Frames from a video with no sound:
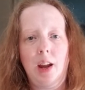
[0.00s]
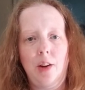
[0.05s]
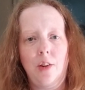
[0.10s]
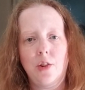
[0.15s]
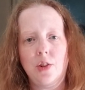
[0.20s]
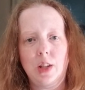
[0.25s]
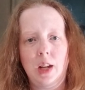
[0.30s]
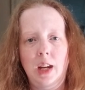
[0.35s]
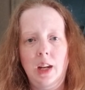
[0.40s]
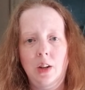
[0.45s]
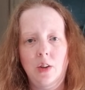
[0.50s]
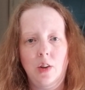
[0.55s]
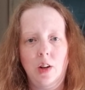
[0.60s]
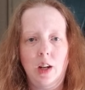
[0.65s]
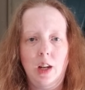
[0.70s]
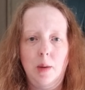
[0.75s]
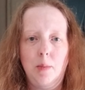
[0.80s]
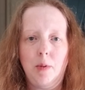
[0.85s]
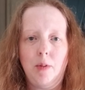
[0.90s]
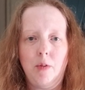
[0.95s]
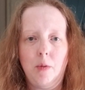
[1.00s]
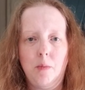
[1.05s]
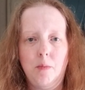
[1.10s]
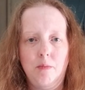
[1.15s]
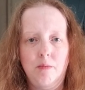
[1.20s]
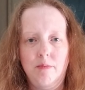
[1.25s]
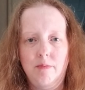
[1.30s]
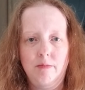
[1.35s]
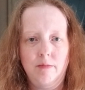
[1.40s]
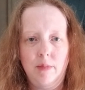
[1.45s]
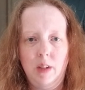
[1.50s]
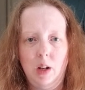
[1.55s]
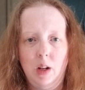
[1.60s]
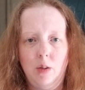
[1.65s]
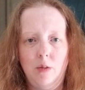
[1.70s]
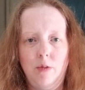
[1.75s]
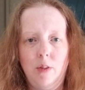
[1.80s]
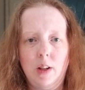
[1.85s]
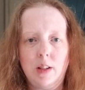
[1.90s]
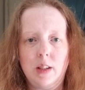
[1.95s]
entertain her and keep her from, you know,
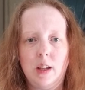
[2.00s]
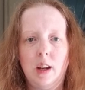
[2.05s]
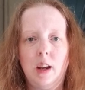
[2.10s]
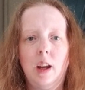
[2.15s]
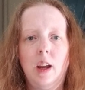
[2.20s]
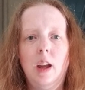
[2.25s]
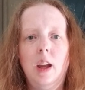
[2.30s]
fussing.